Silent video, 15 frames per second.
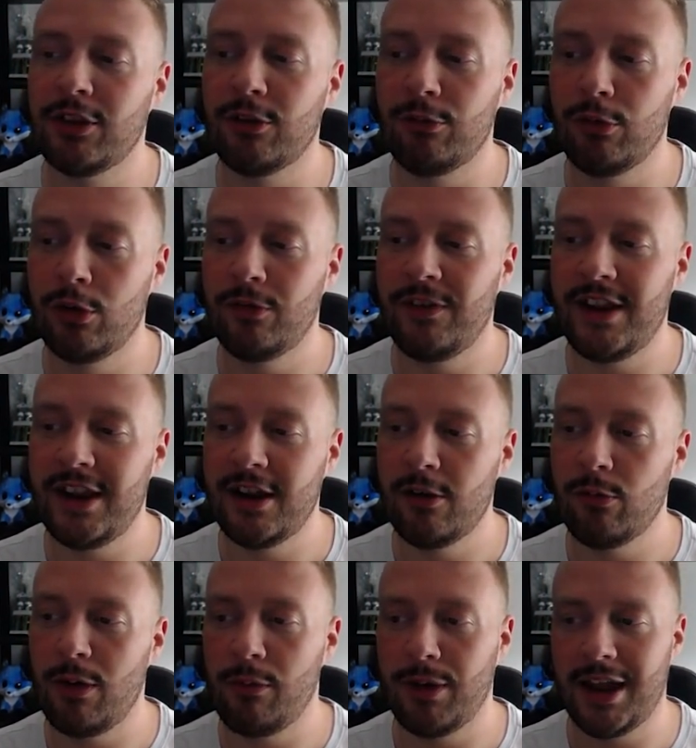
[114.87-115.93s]
roof here
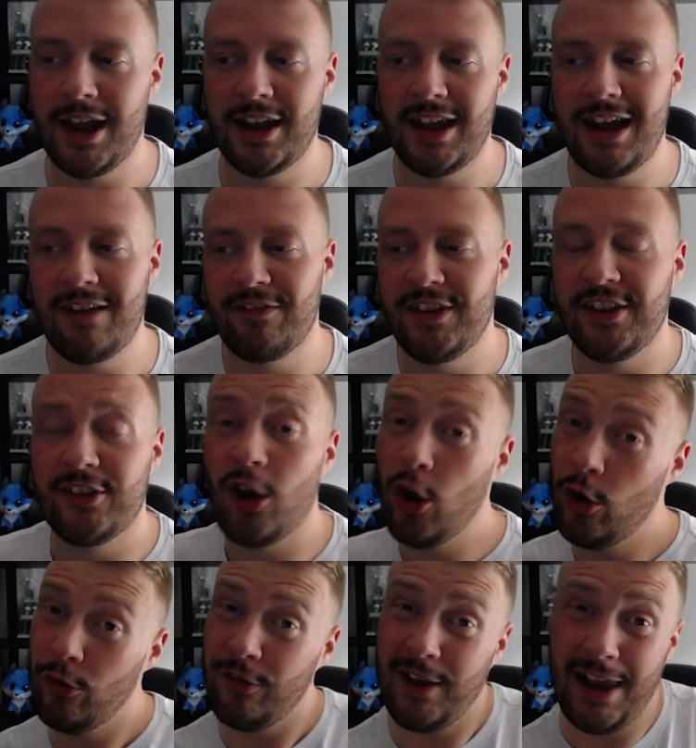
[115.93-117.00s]
where we kind of have these
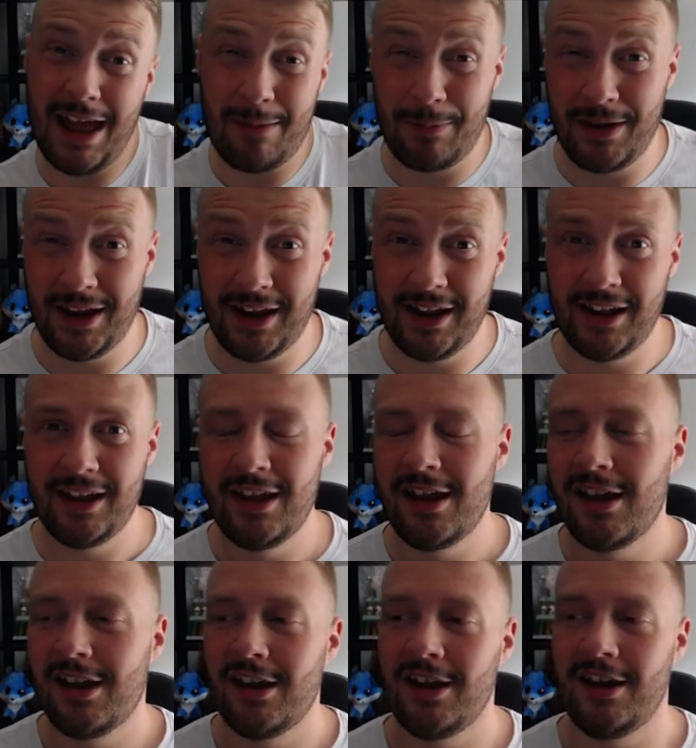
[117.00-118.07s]
overlapping
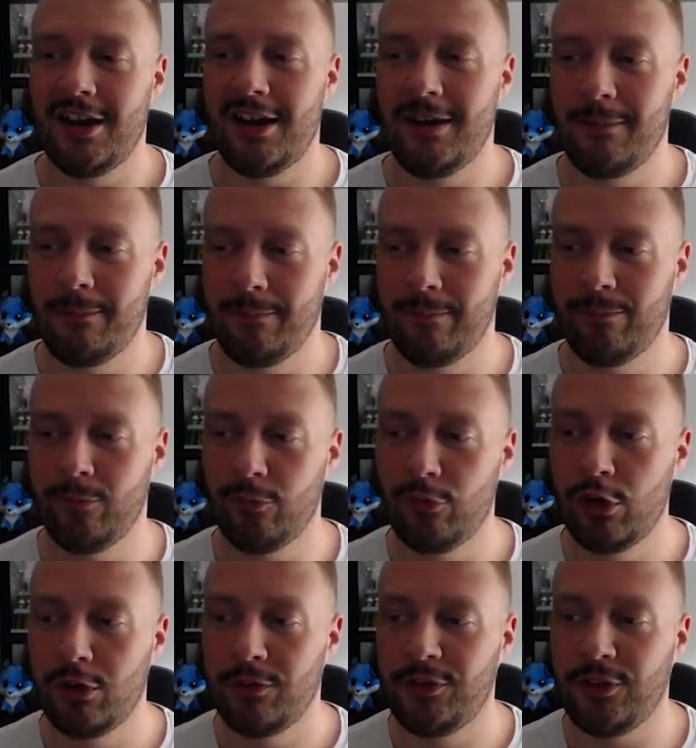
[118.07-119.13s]

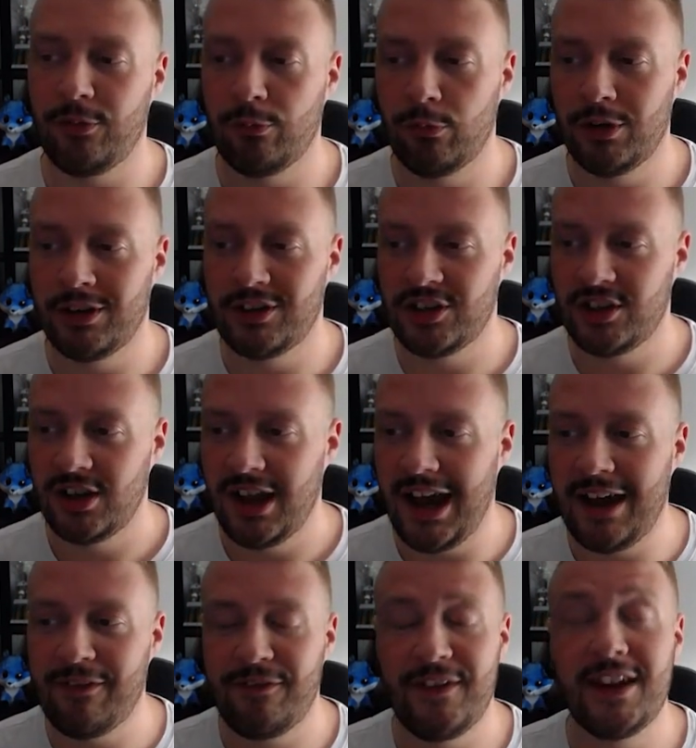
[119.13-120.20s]
roofs, which
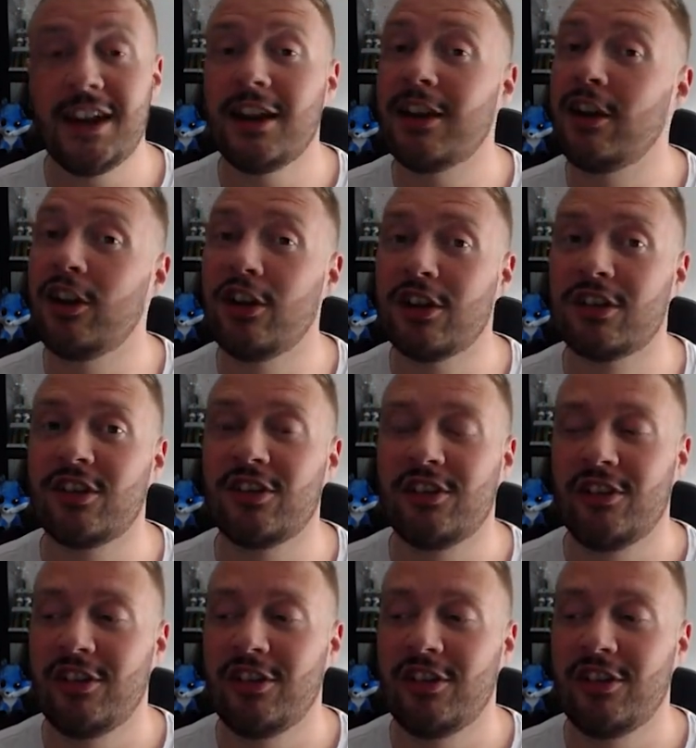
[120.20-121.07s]
I think looked